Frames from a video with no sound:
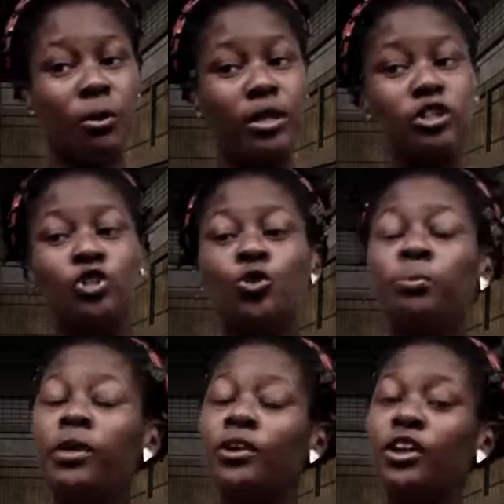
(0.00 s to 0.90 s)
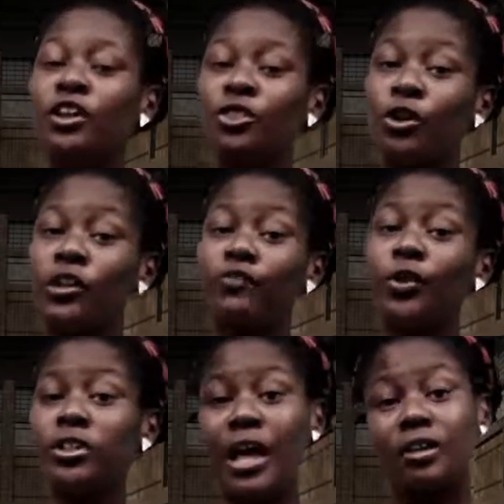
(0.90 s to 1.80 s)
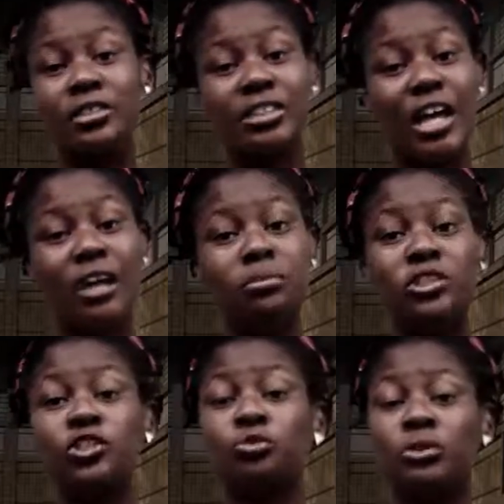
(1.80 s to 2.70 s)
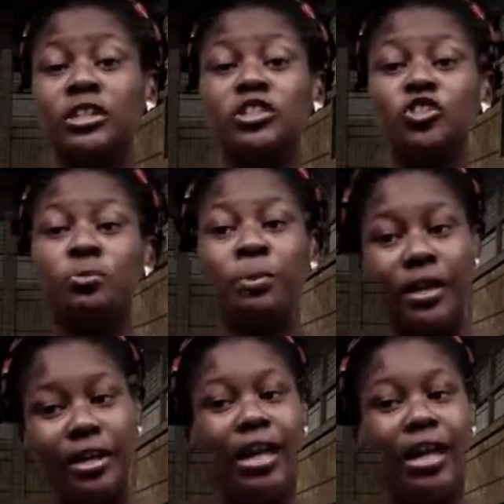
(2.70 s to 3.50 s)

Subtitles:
2,034,000 times since its release in Japan